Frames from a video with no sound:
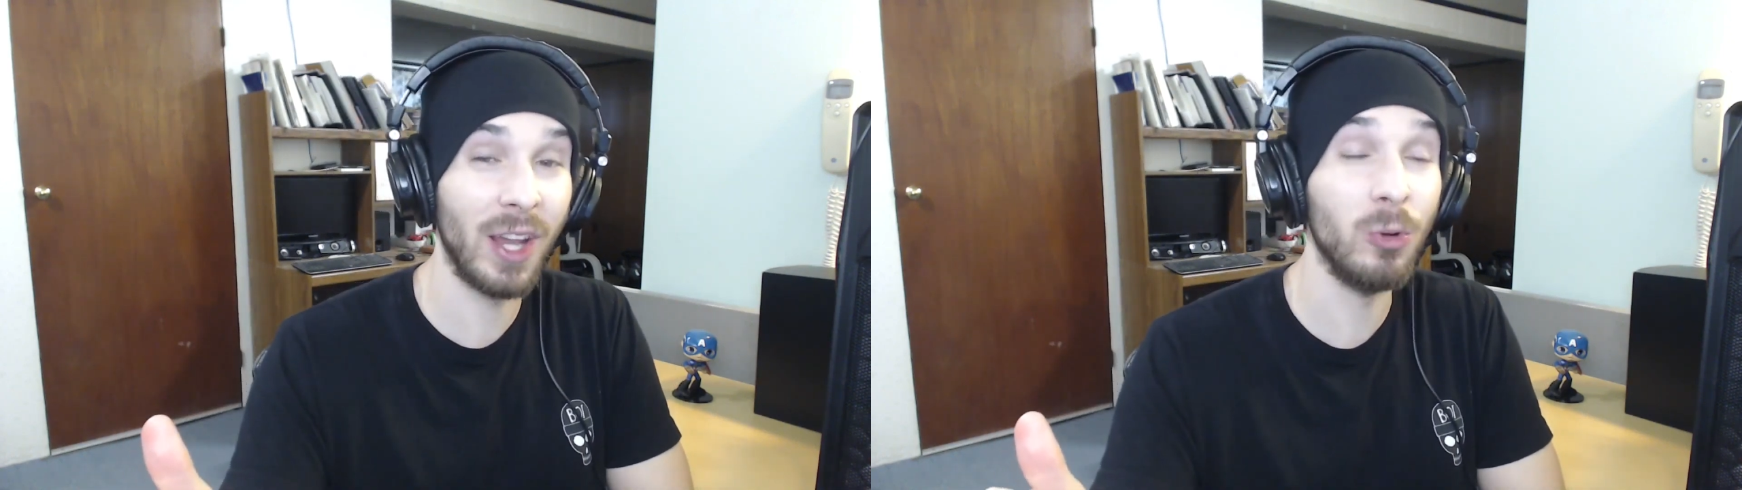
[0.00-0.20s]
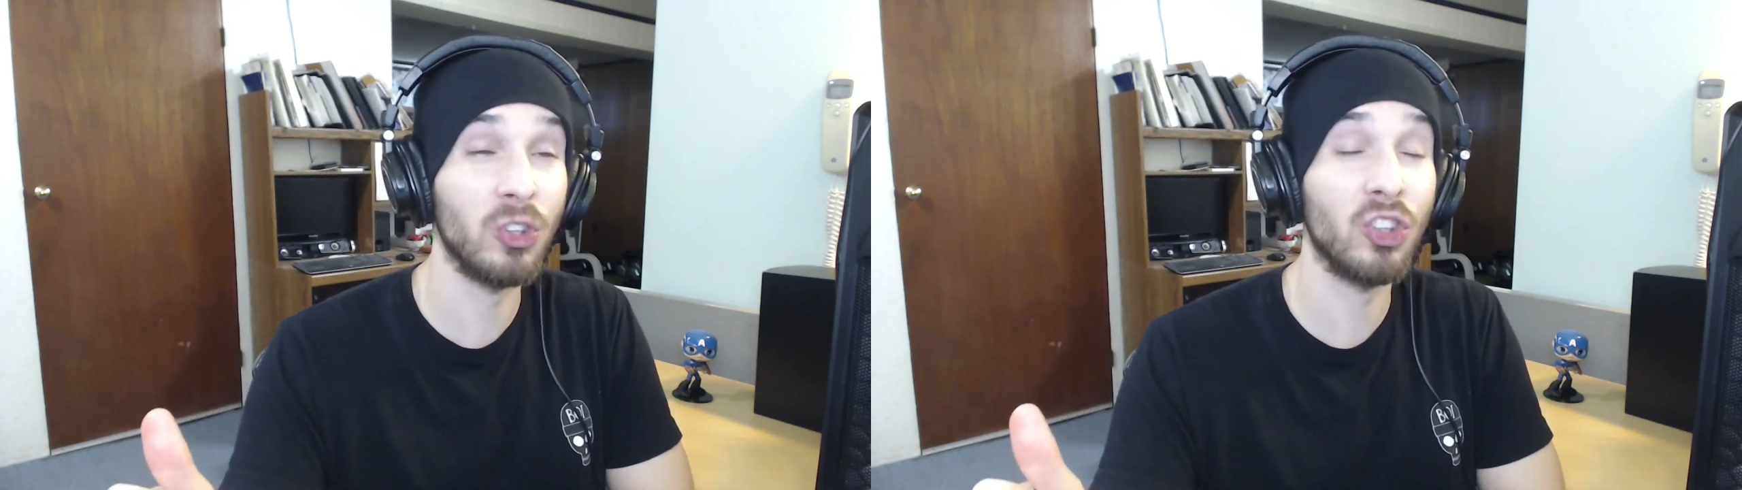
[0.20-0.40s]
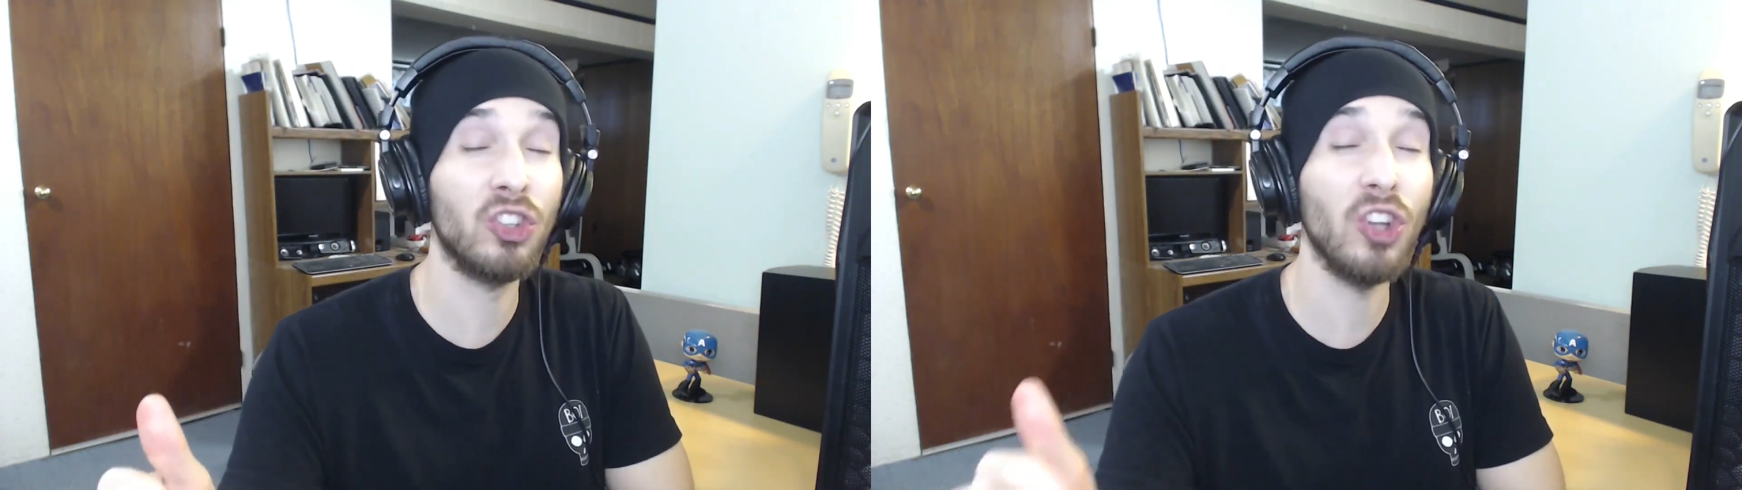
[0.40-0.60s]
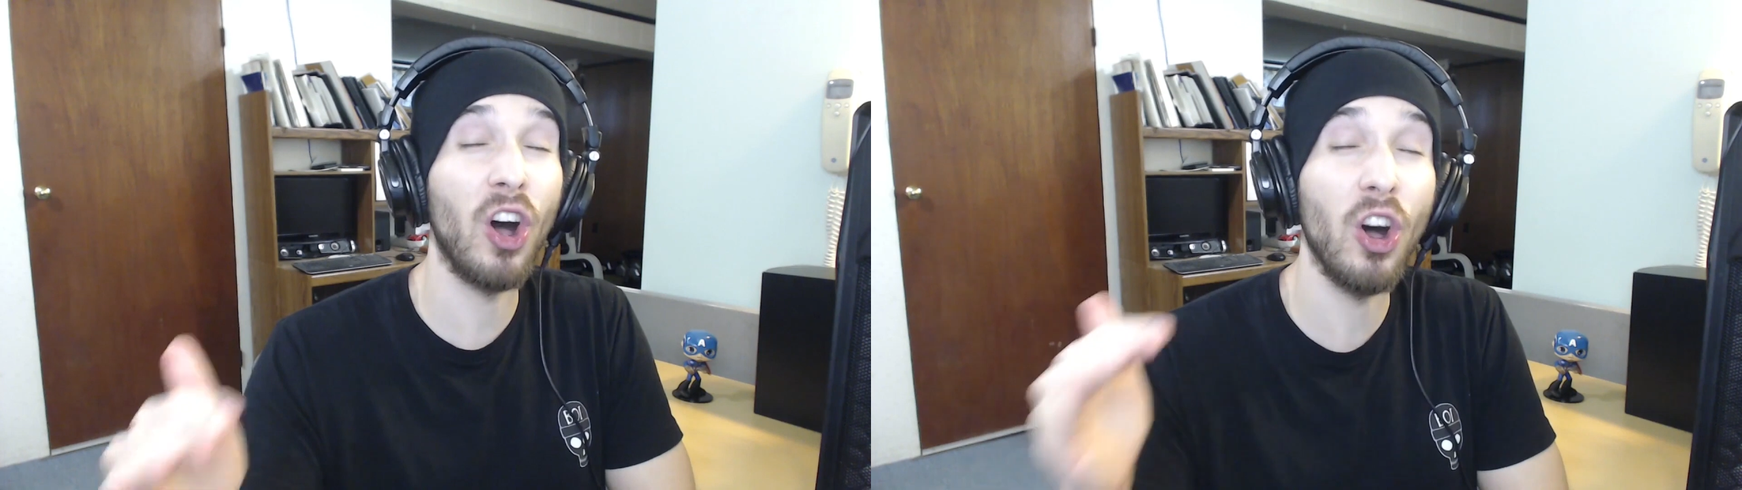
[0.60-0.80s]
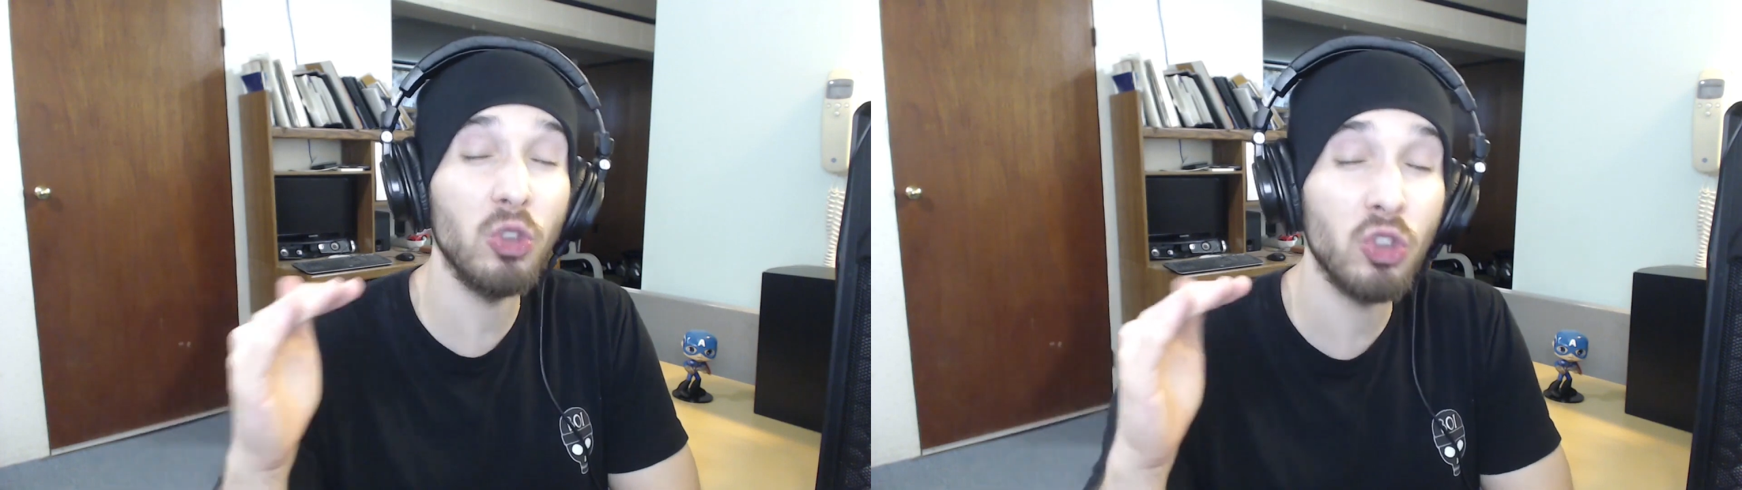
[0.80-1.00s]
It was
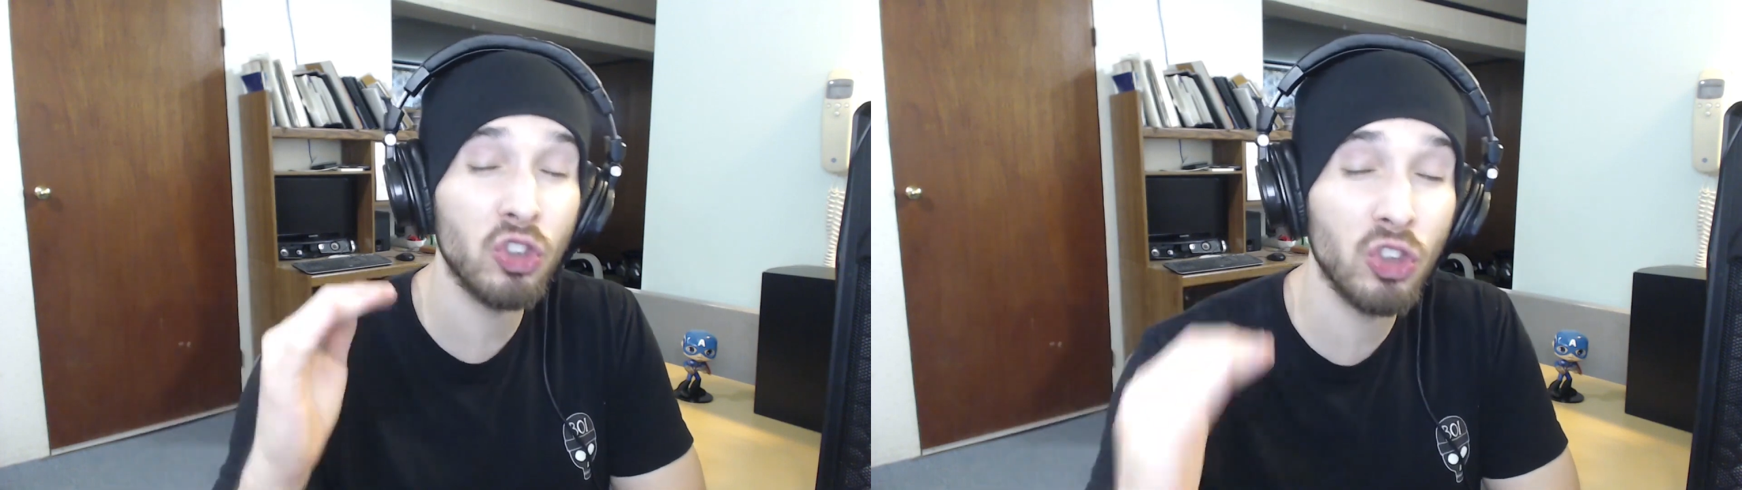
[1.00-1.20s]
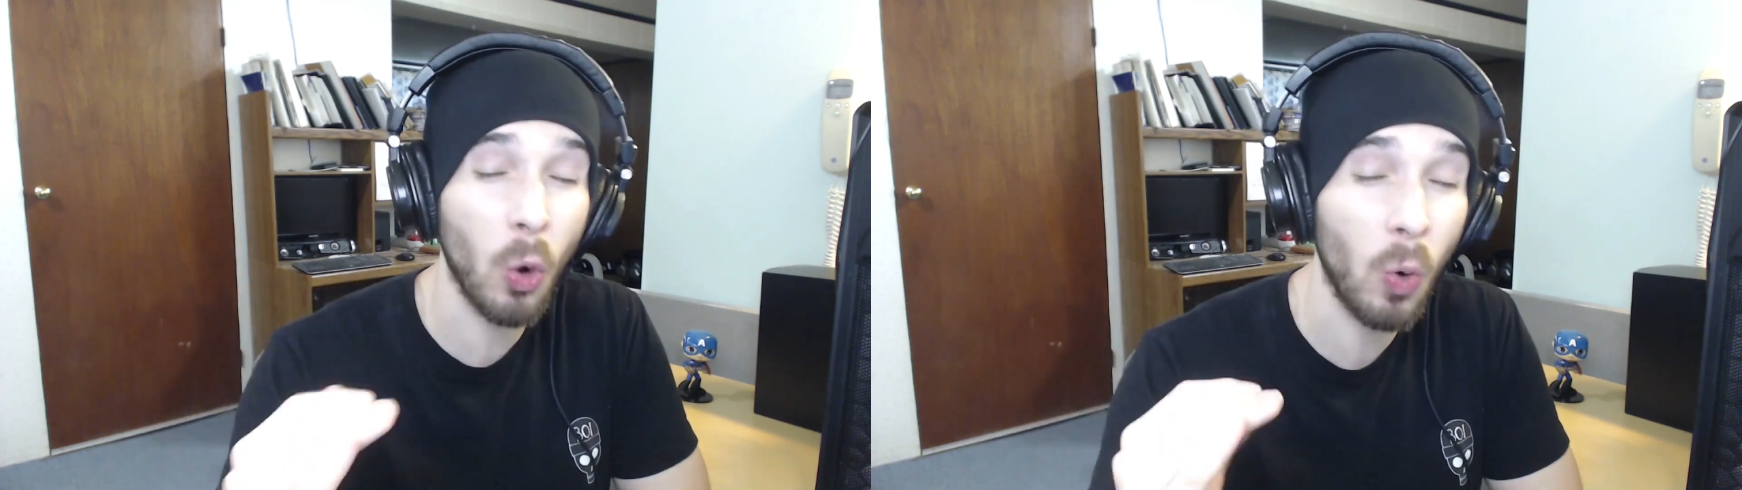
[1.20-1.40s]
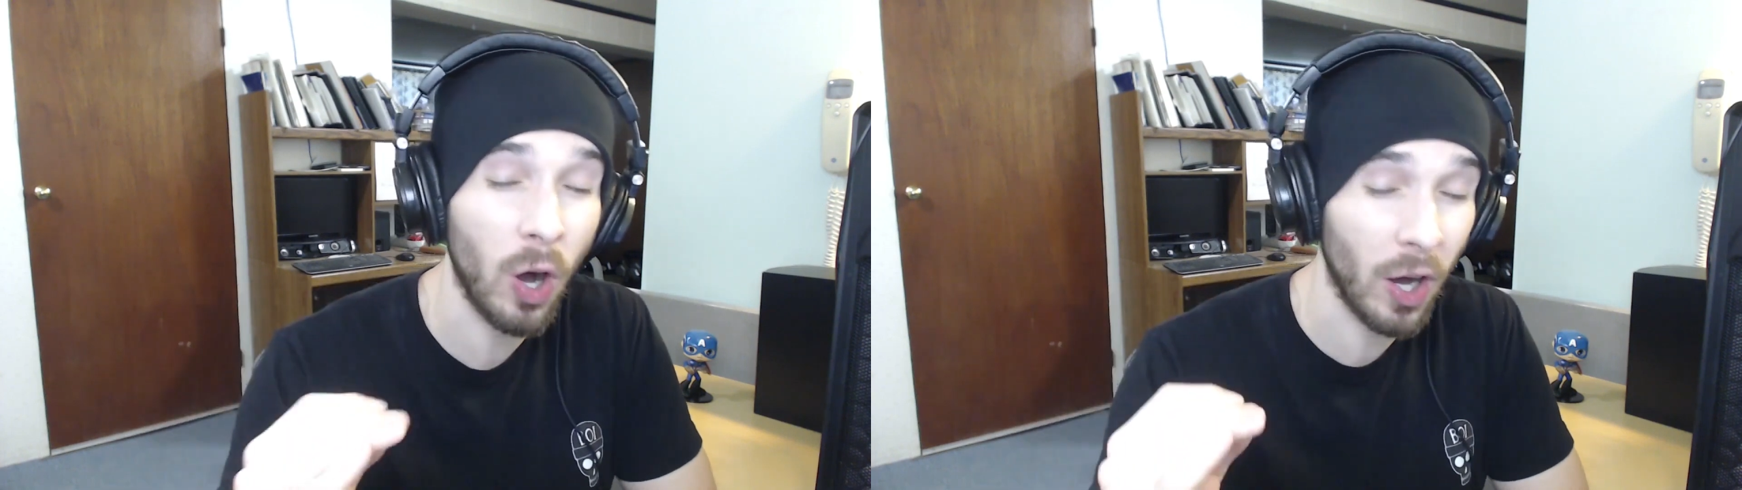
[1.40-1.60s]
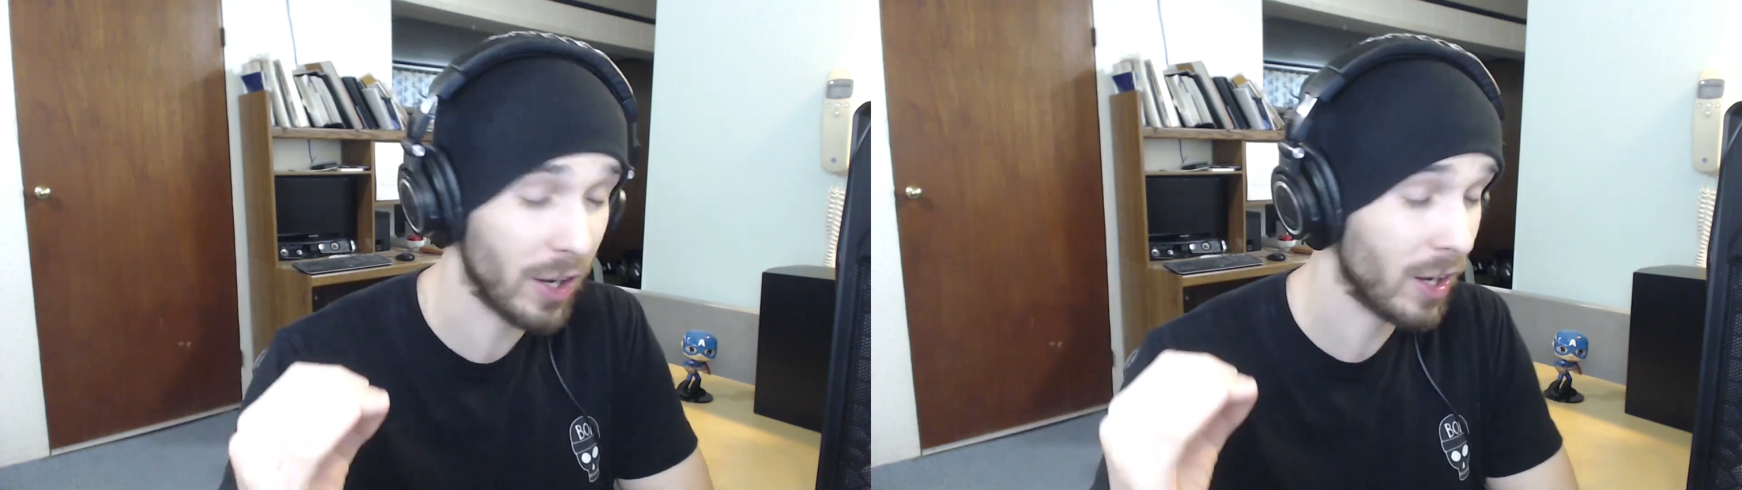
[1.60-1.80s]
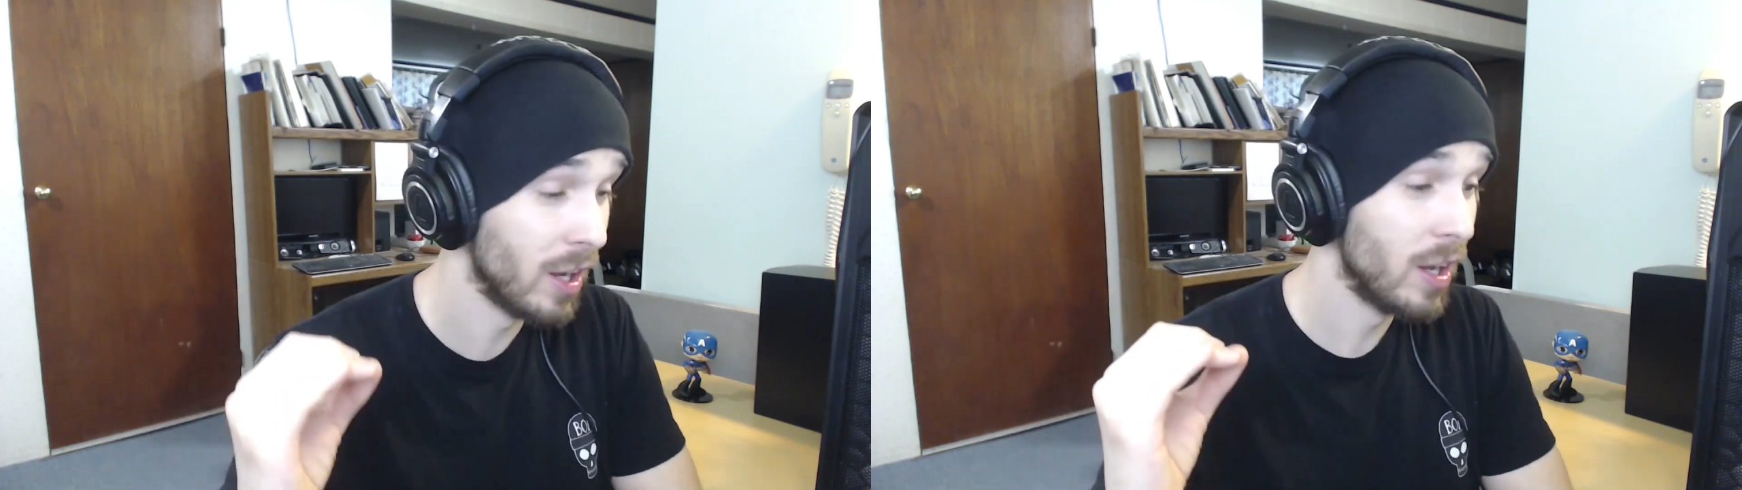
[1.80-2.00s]
so
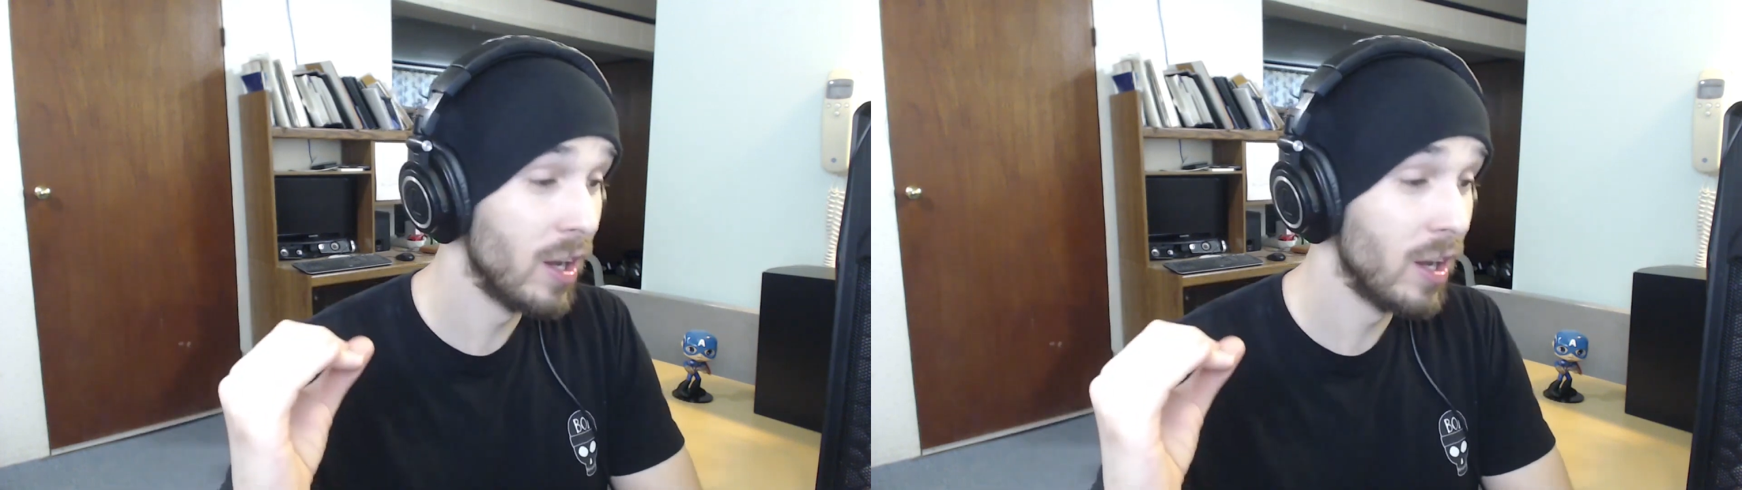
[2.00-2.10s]
hot